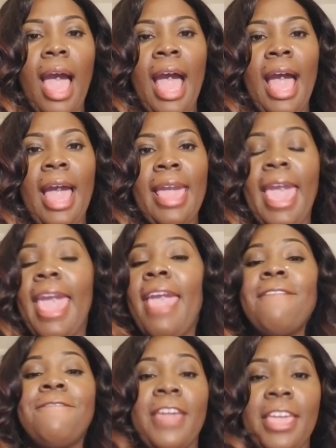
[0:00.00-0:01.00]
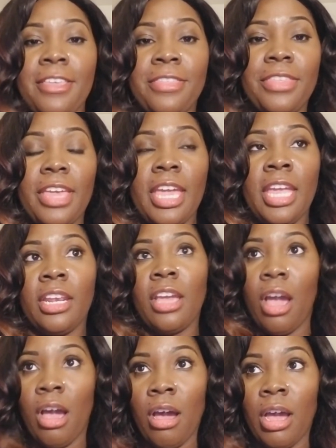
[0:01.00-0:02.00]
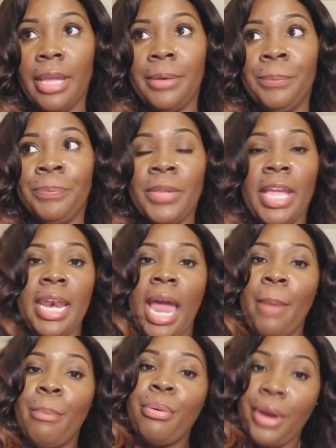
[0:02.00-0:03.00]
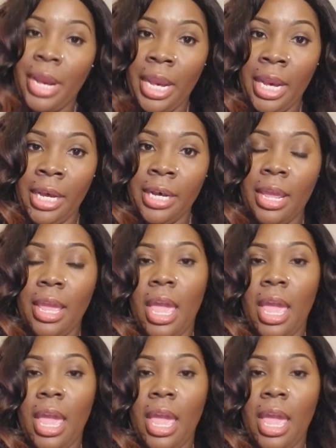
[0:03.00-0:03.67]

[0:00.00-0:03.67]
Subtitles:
I had faith in God and I prayed.